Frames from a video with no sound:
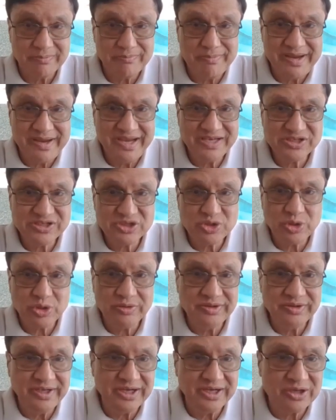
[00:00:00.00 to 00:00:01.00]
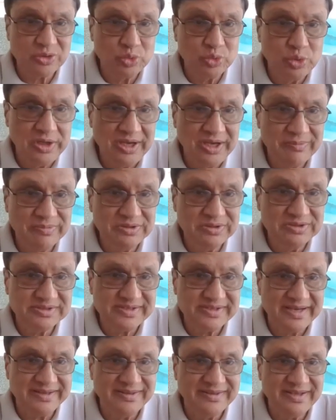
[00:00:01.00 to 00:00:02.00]
based on their true labels
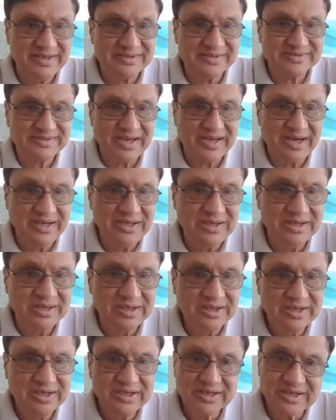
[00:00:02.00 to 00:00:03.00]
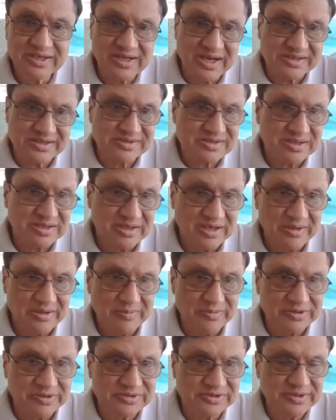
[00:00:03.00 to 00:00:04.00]
and their assigned cluster
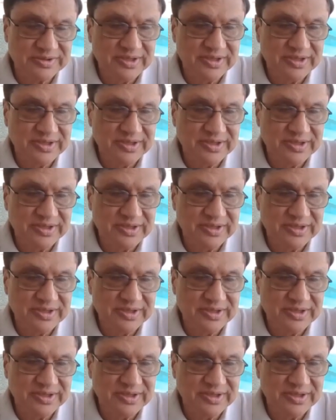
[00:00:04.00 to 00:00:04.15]
labels.